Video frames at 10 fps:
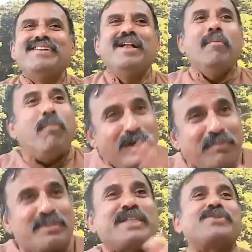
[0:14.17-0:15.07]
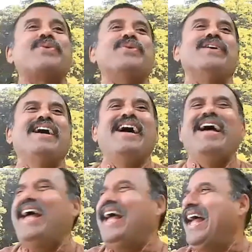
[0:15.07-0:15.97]
Both of this is true.
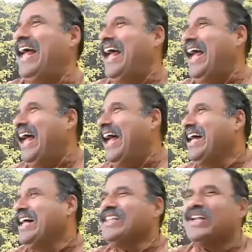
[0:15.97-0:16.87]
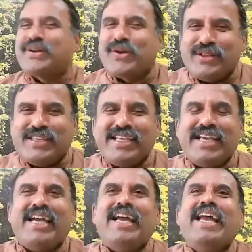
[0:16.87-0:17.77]
The truth
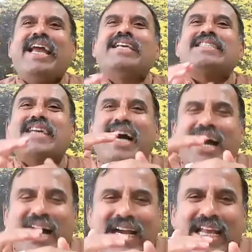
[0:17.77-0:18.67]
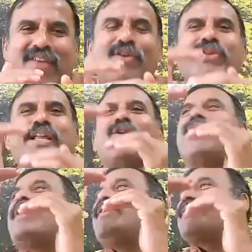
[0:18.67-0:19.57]
is higher level truth and
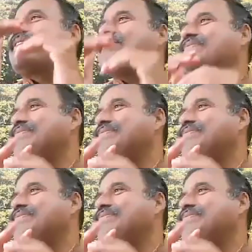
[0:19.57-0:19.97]
lower level truth.